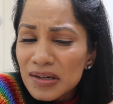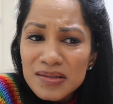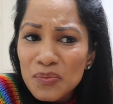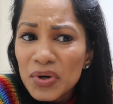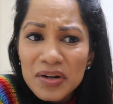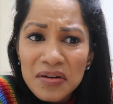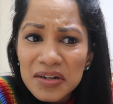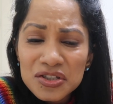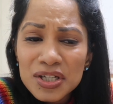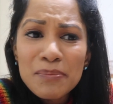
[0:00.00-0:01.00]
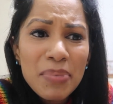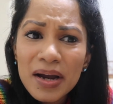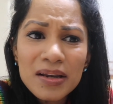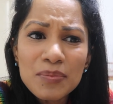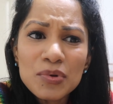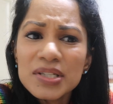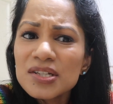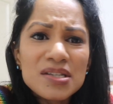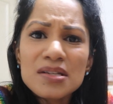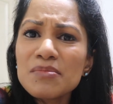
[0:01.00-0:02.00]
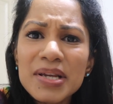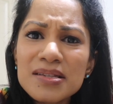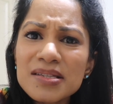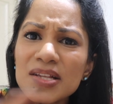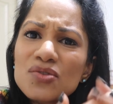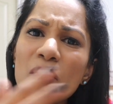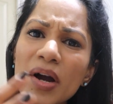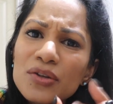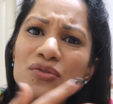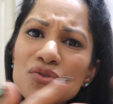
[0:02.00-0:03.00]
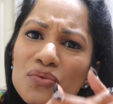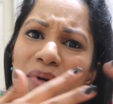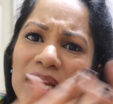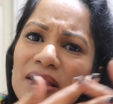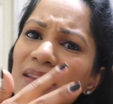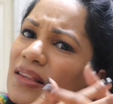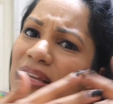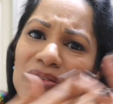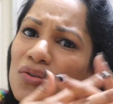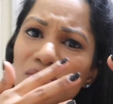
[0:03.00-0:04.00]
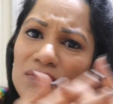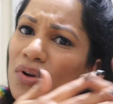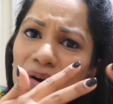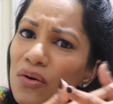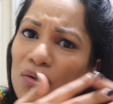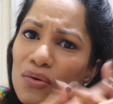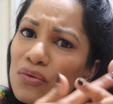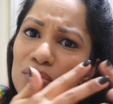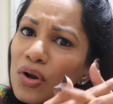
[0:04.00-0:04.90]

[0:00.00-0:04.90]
somewhat crunchy pineapple. It just doesn't make sense. Why are you doing? They don't know,